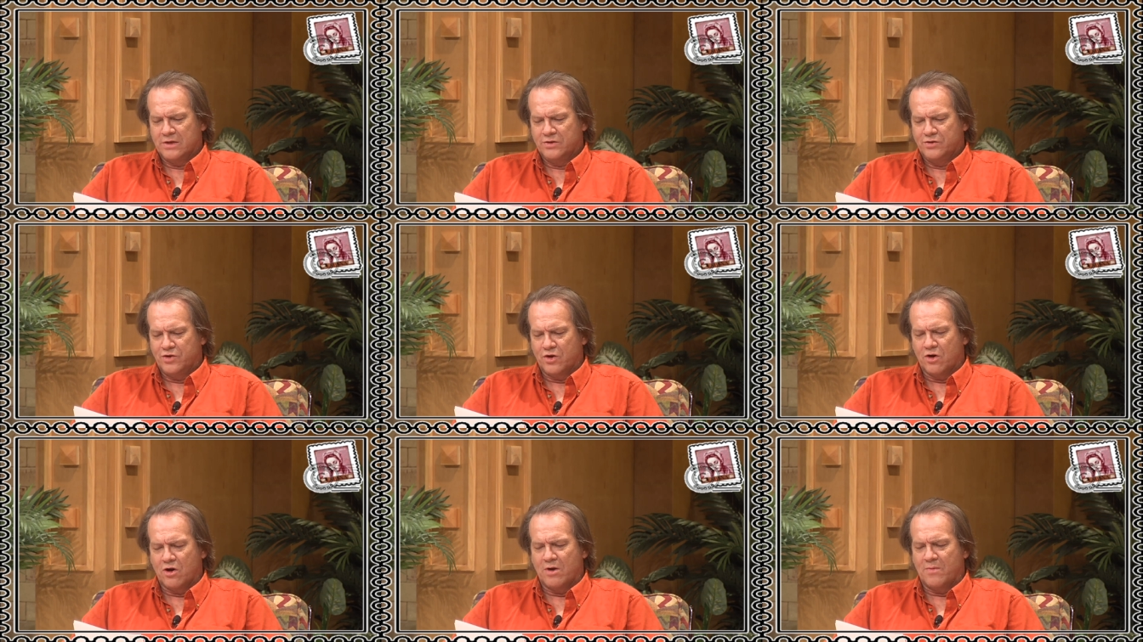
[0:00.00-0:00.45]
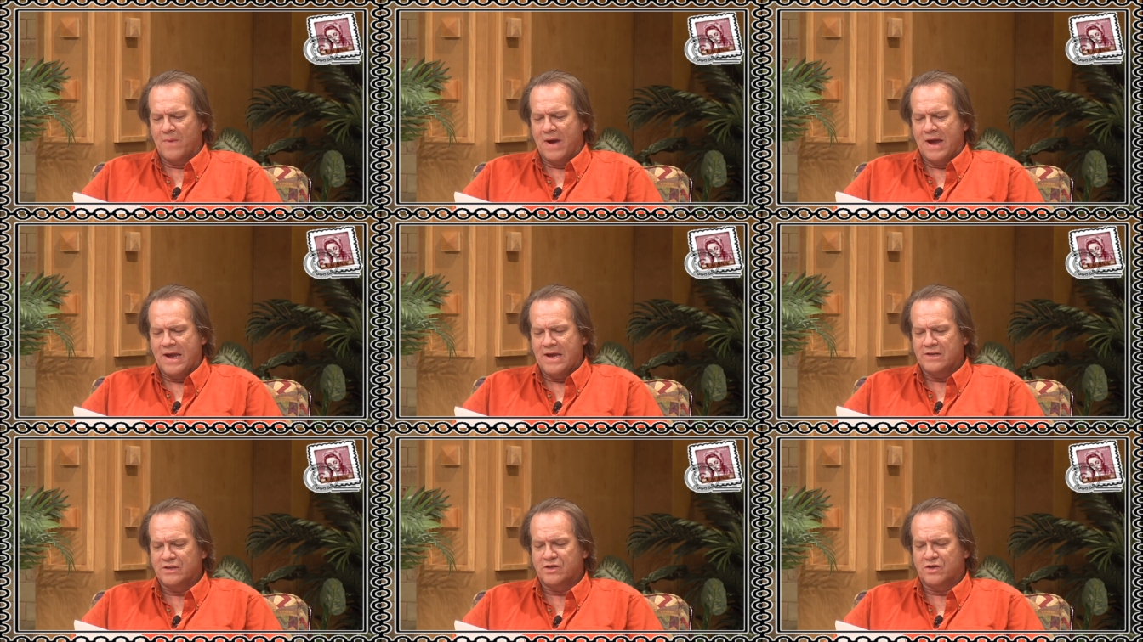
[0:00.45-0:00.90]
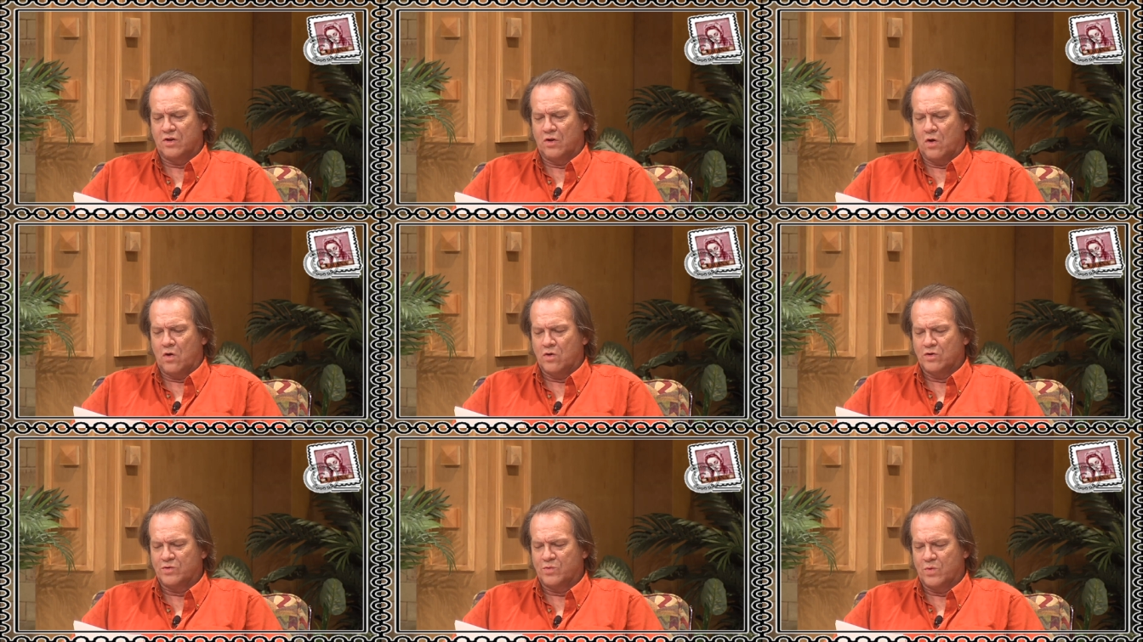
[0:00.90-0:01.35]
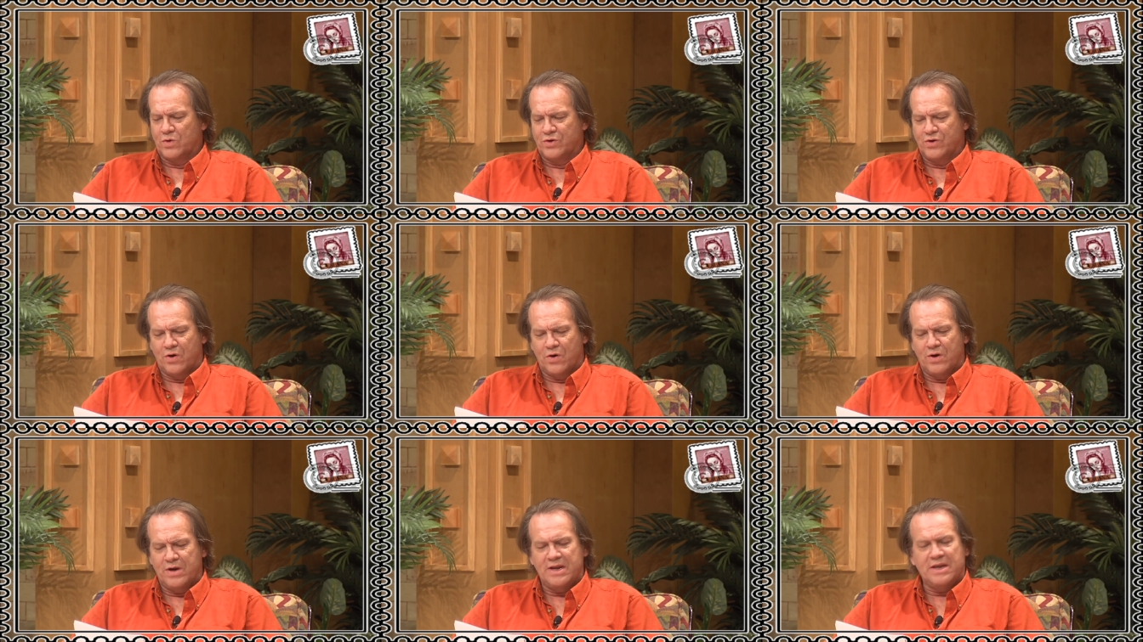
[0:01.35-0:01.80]
Jeremiah's clothes were
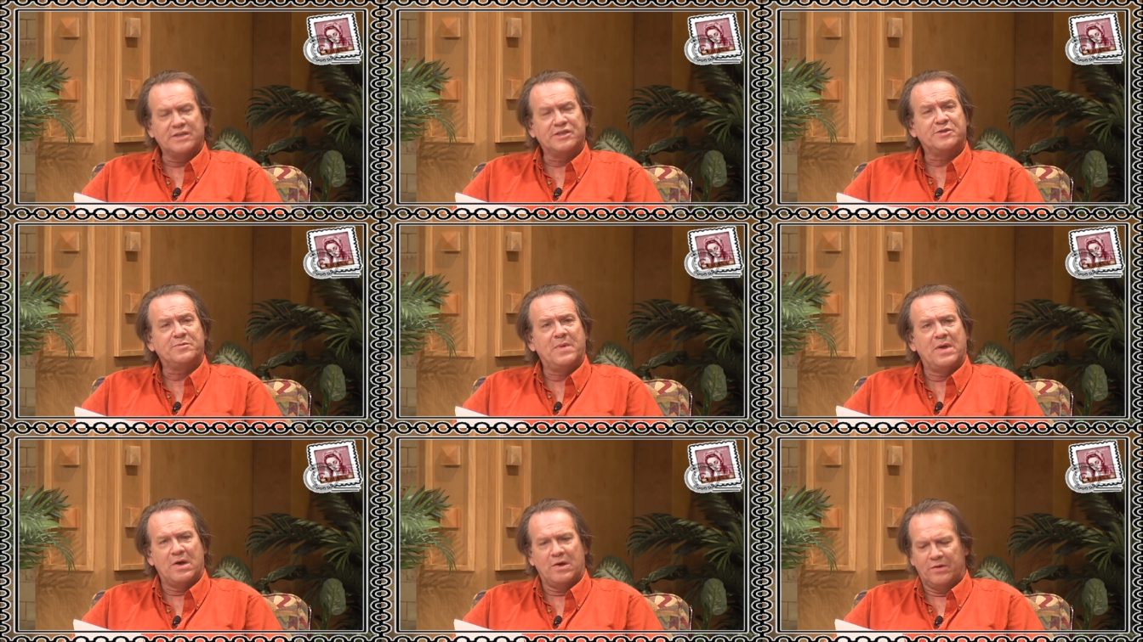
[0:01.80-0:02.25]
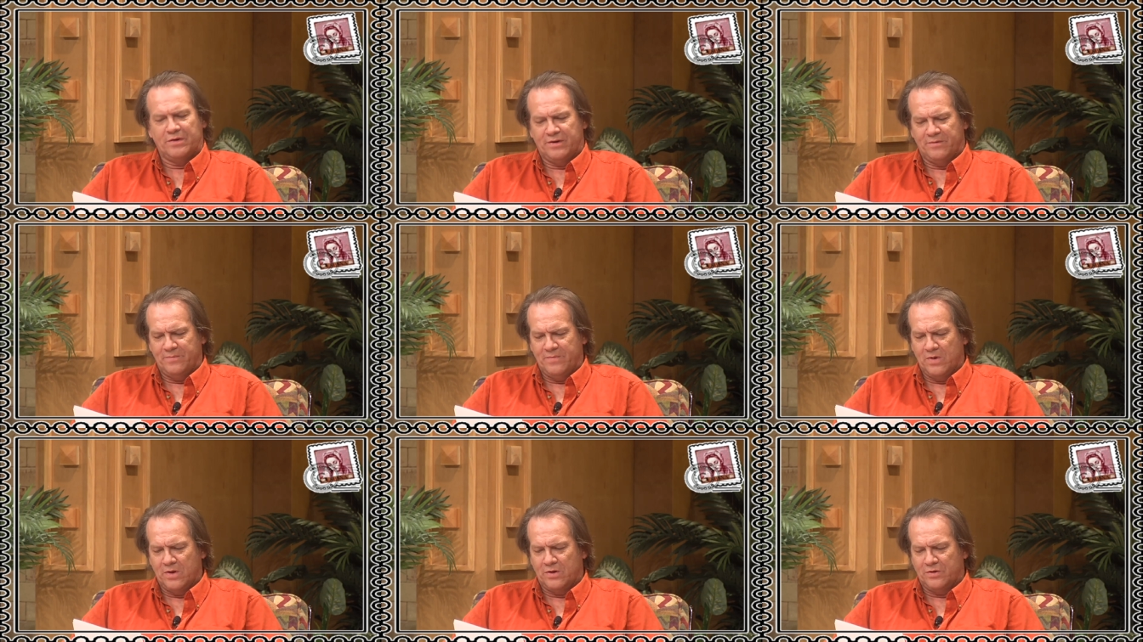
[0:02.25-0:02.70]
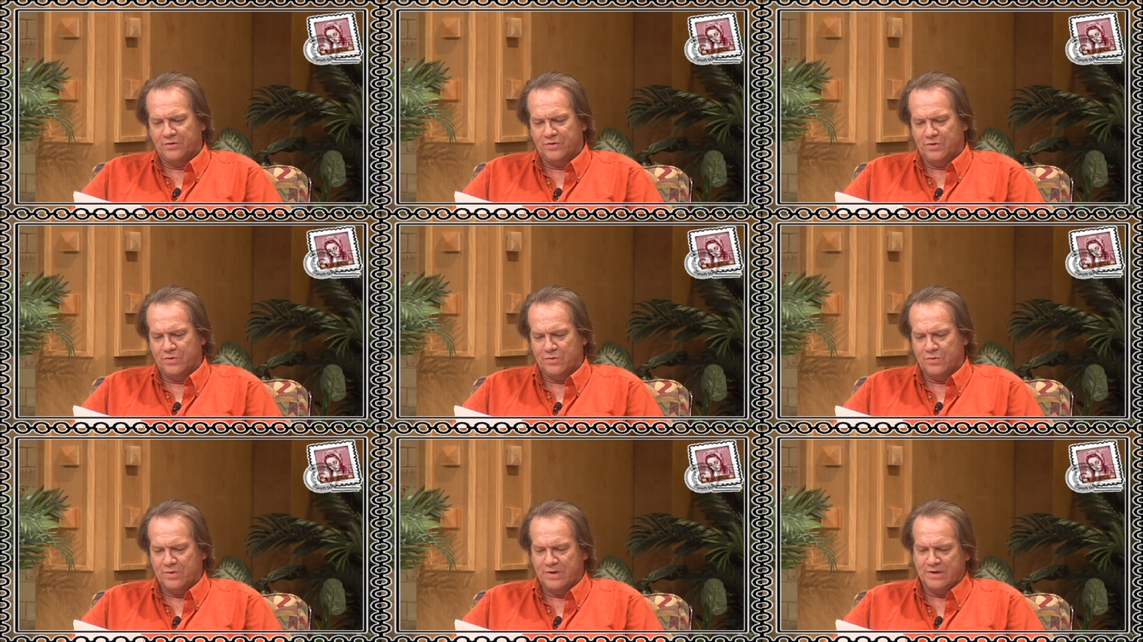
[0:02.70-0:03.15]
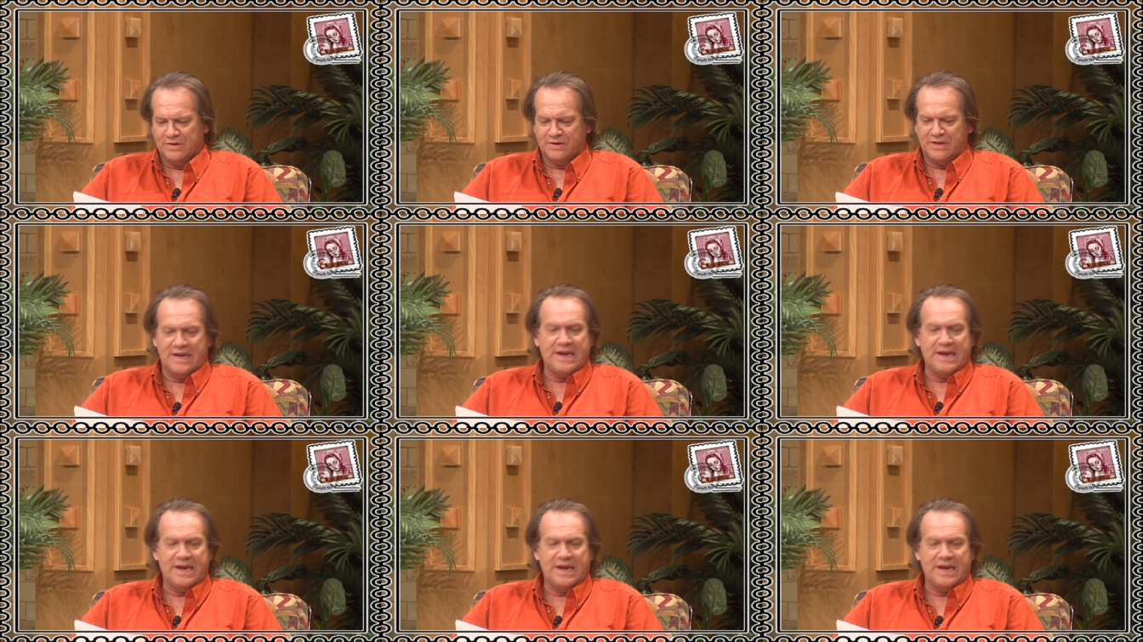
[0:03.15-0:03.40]
dirty and smelled of mildew. His